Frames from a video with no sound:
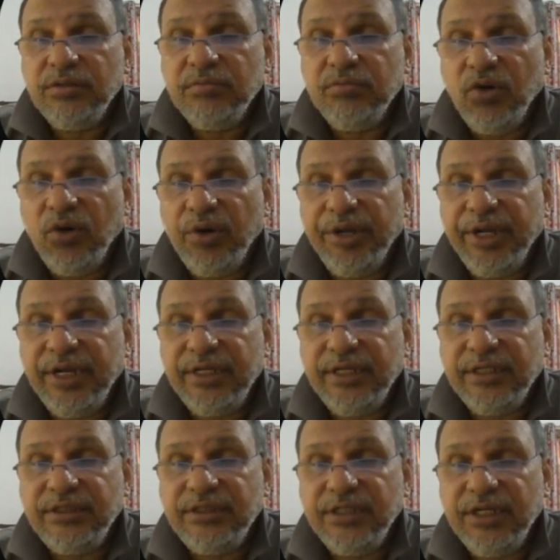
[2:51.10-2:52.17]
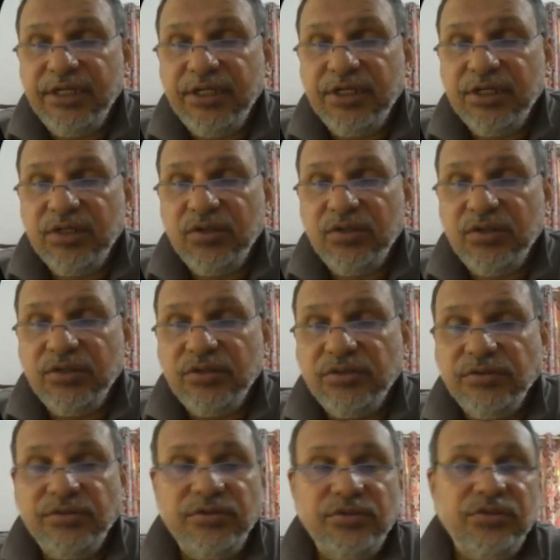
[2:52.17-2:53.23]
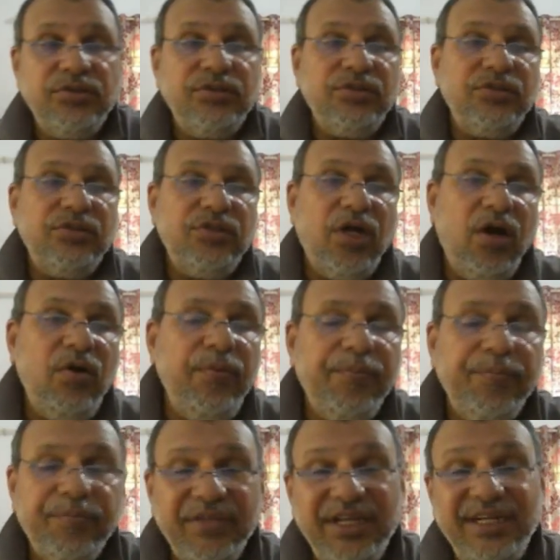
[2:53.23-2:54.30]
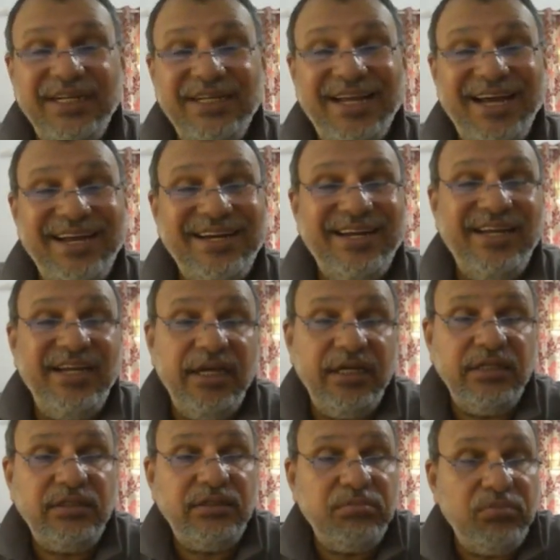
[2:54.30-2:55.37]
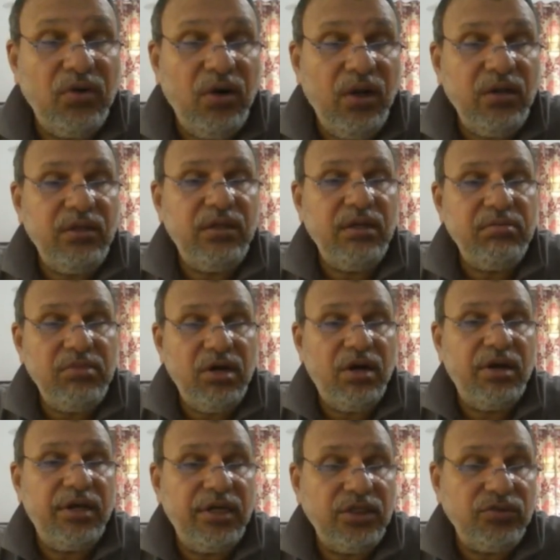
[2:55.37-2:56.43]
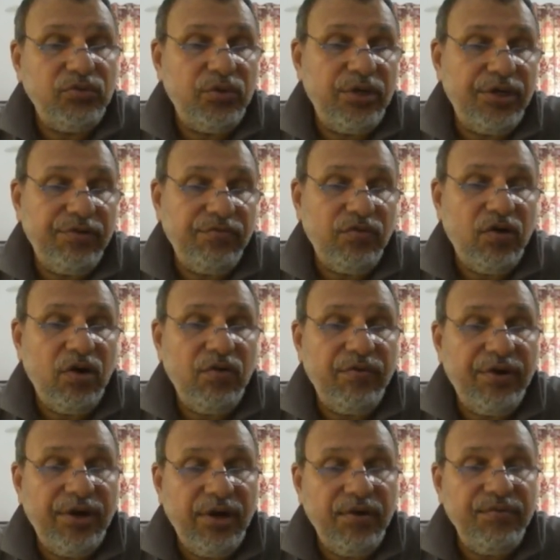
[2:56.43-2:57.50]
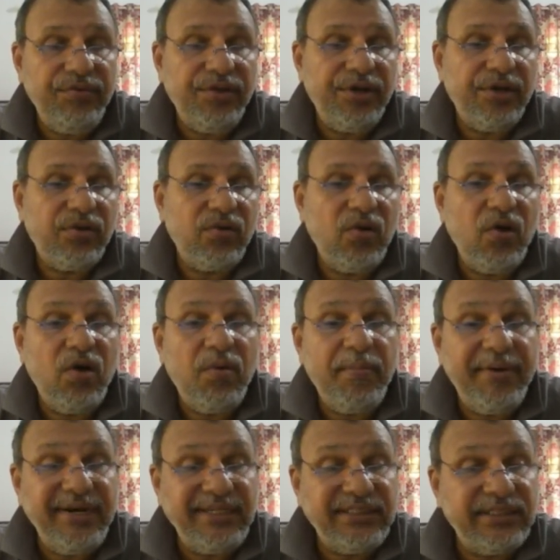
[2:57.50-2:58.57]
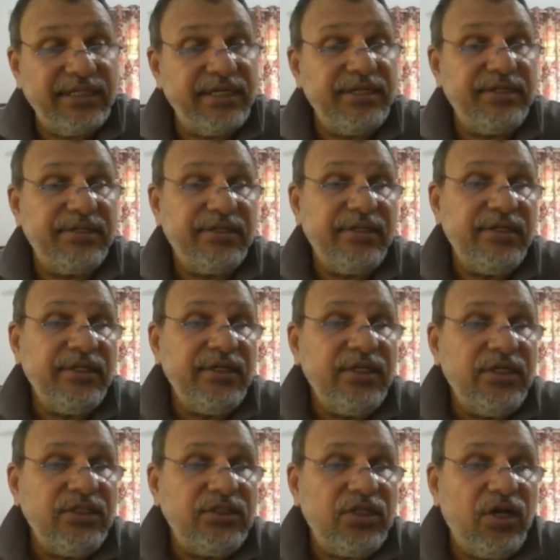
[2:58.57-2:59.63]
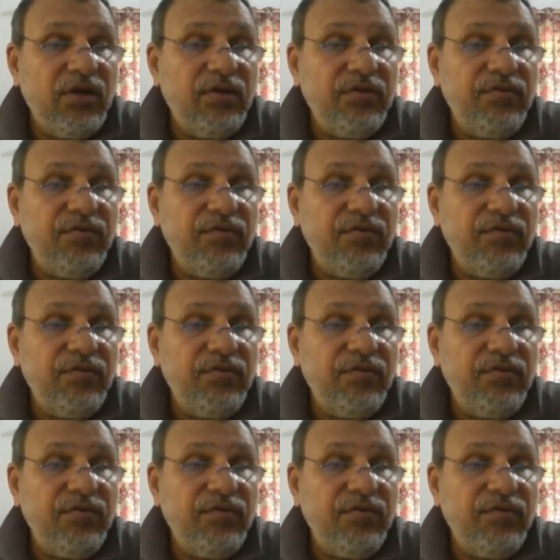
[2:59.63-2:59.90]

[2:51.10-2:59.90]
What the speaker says: body at the center. Now, in that case, both the bodies would revolve around their common center. So